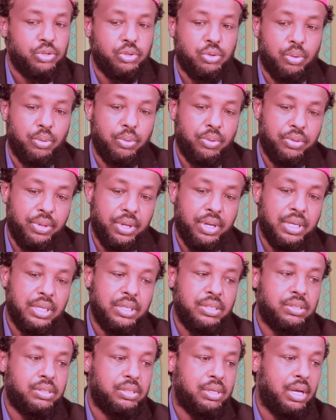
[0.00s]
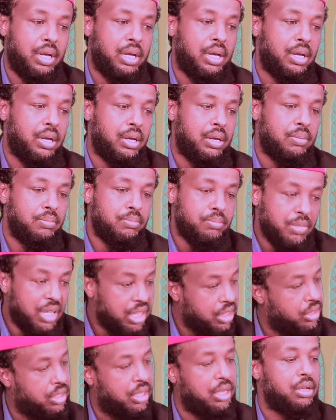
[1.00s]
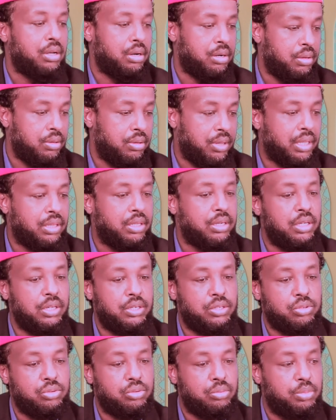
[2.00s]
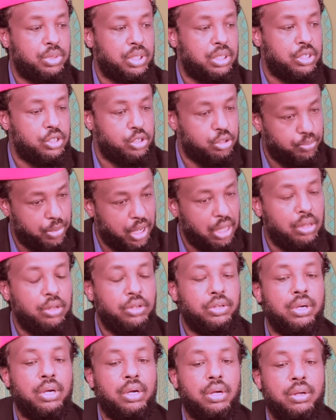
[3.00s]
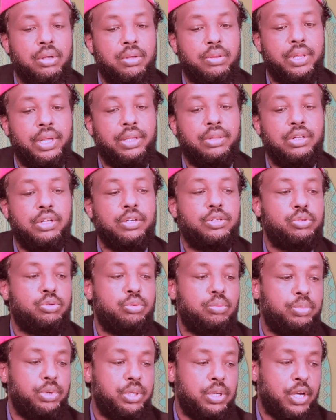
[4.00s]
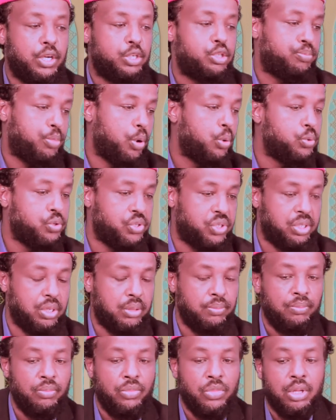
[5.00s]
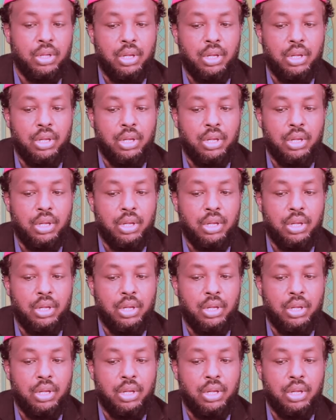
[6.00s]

So there is a myth here that needs to be dispelled, that needs to be exposed.